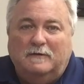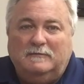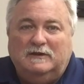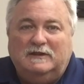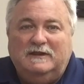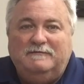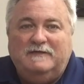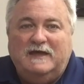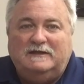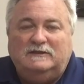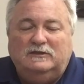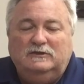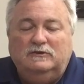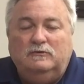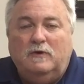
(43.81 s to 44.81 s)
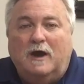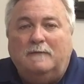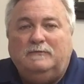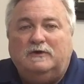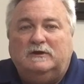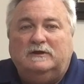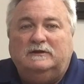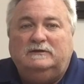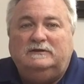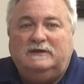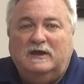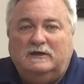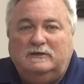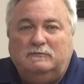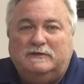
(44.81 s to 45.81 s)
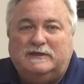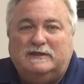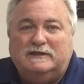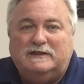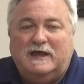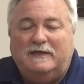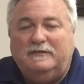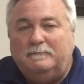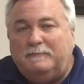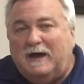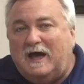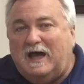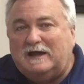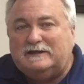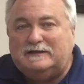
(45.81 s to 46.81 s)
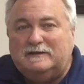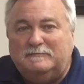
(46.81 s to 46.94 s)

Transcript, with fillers: I'm going to leave that to you. I'm going to tell you what's inside the box,